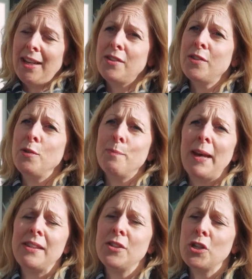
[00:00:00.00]
and to
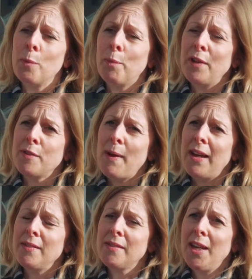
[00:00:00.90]
better job
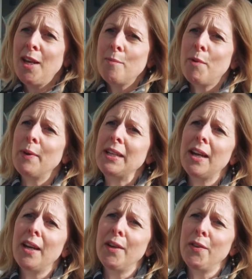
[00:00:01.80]
prospects. But we
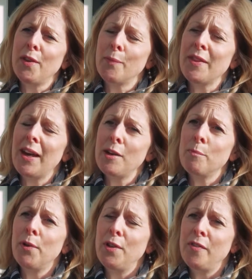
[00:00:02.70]
know that without
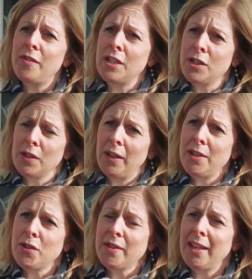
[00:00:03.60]
improved digital
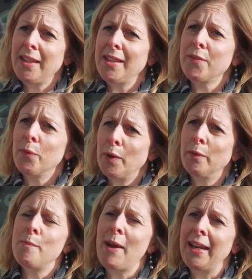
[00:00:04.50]
literacy, this will
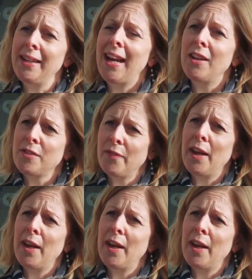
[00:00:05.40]
remain out of